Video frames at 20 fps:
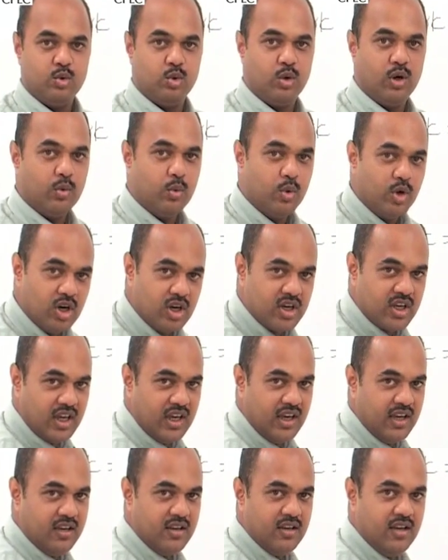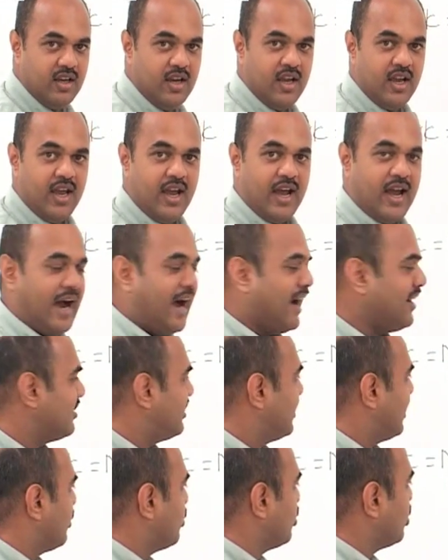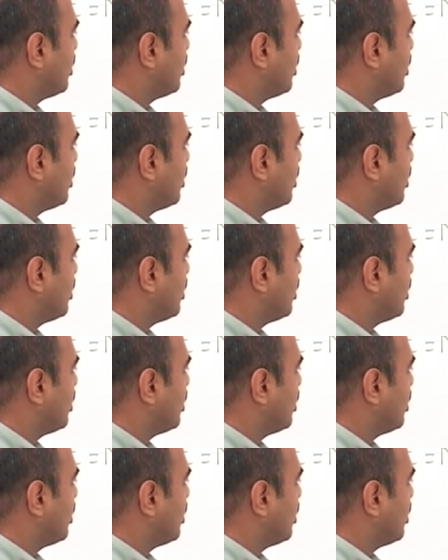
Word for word: who are working and they are